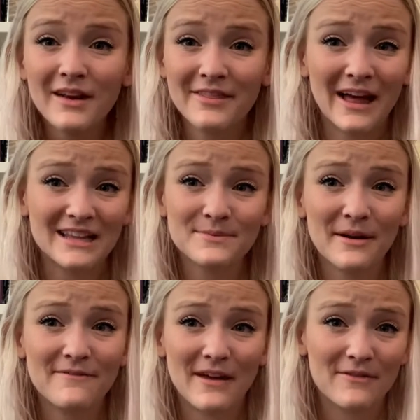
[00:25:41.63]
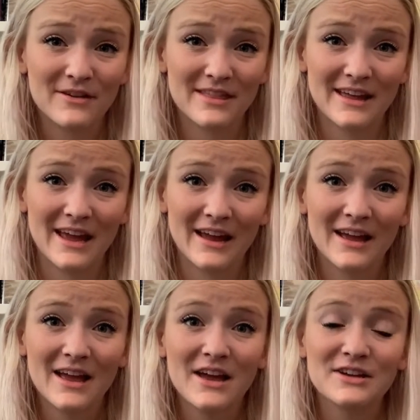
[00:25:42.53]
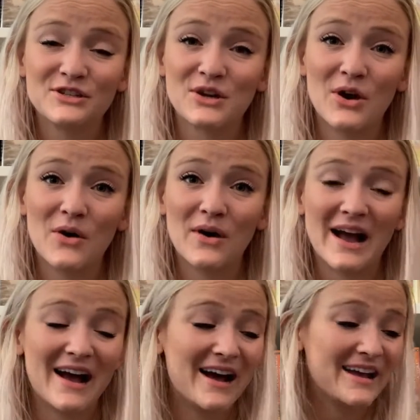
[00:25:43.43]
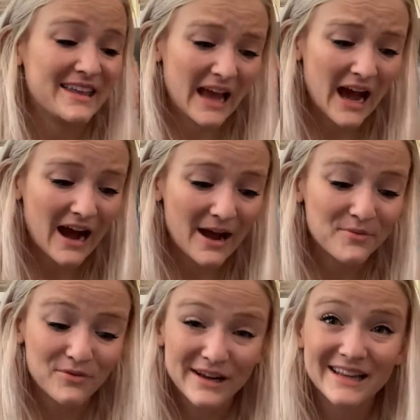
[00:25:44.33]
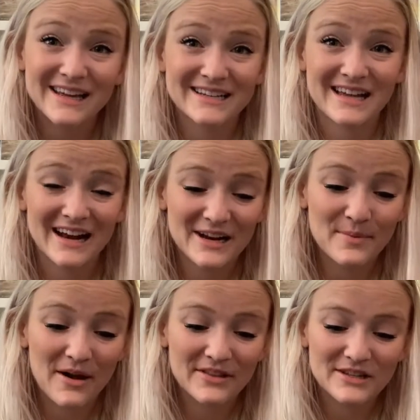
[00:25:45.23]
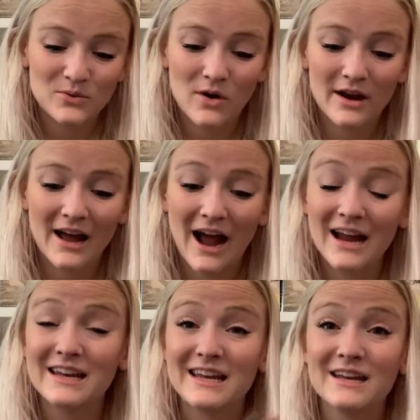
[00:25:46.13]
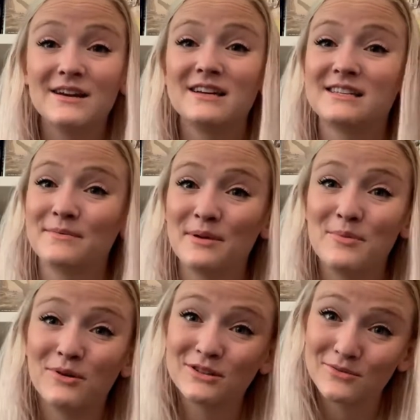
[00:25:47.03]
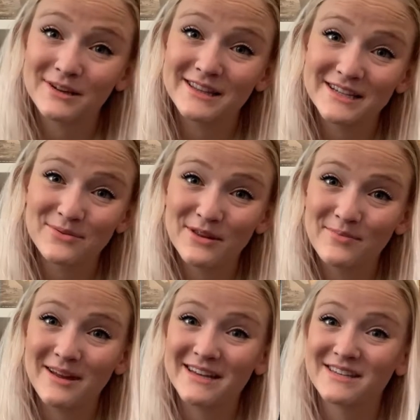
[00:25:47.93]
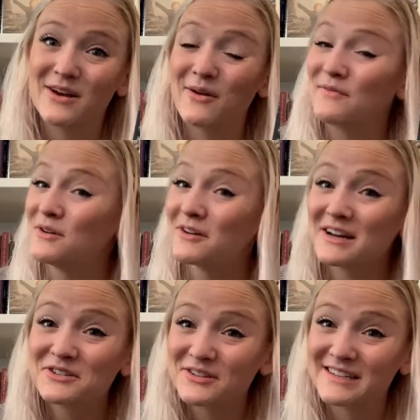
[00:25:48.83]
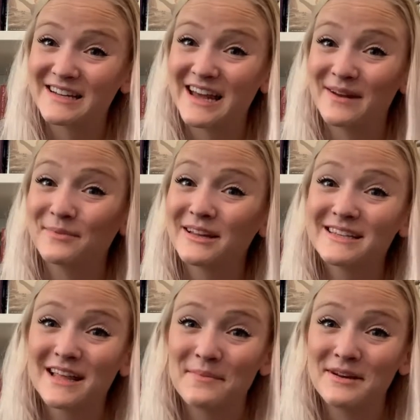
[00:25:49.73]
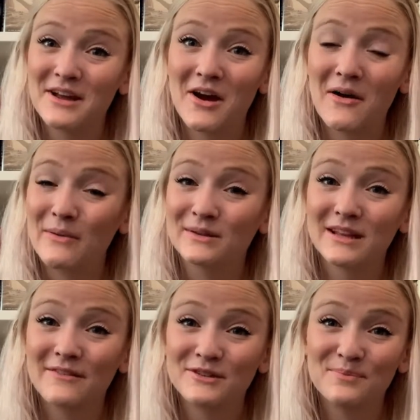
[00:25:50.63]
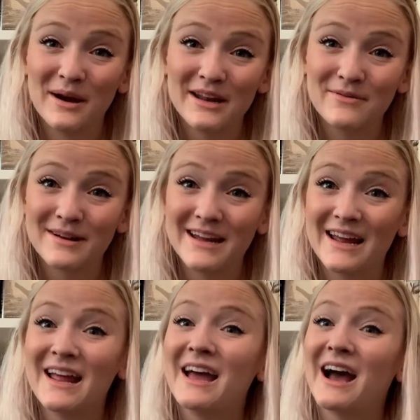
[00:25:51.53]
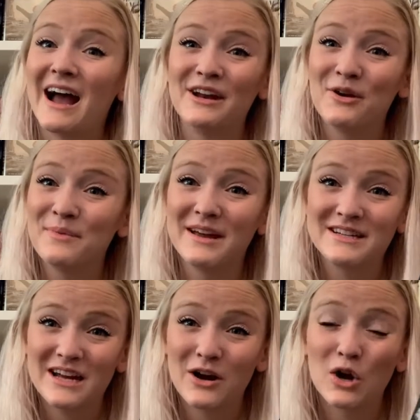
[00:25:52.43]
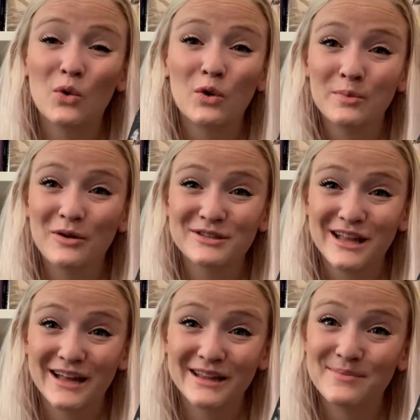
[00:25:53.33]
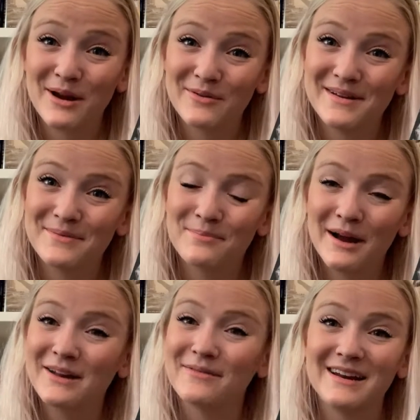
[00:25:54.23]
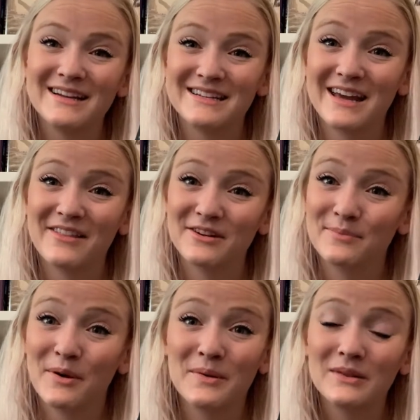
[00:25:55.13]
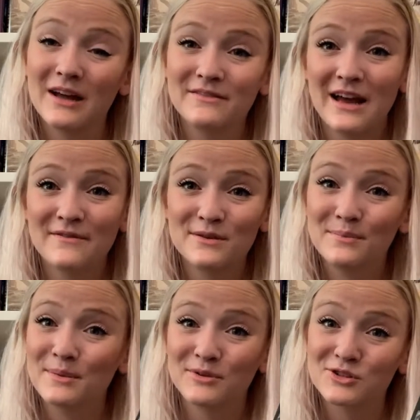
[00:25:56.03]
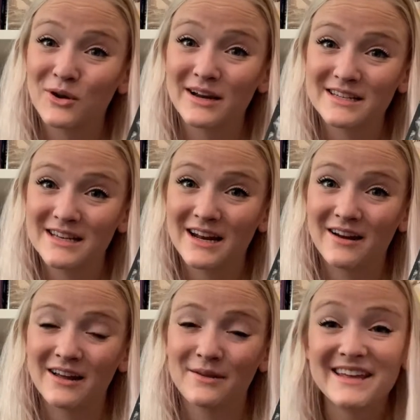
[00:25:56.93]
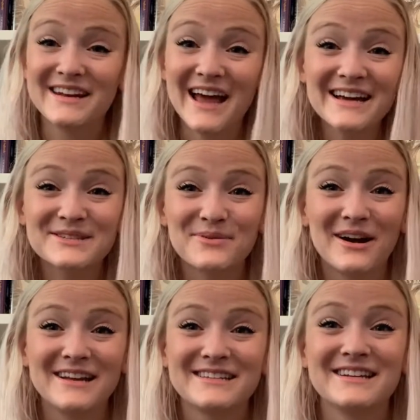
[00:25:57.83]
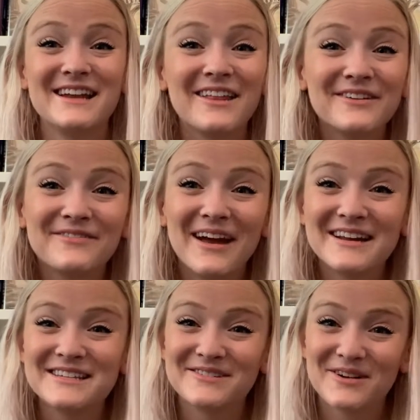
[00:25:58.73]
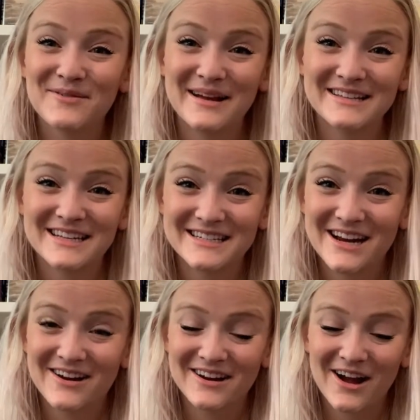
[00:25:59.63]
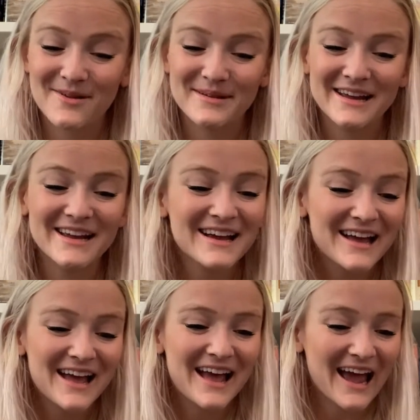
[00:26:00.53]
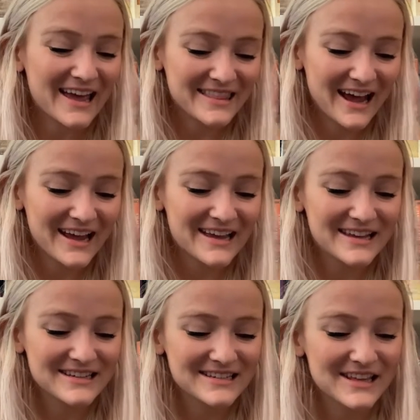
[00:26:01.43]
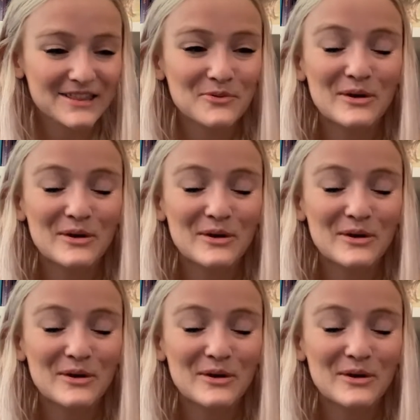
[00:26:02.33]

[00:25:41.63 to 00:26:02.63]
that's my favorite thing. So yeah, I'm really excited about this one. I need some people to read this with me. So if you're interested, please let me know. I would love to buddy read it. I know me and Tara will most likely buddy read it together, but we'd love to have some people join us in on it. The next one is another fantasy romance that Tara got me, and that is The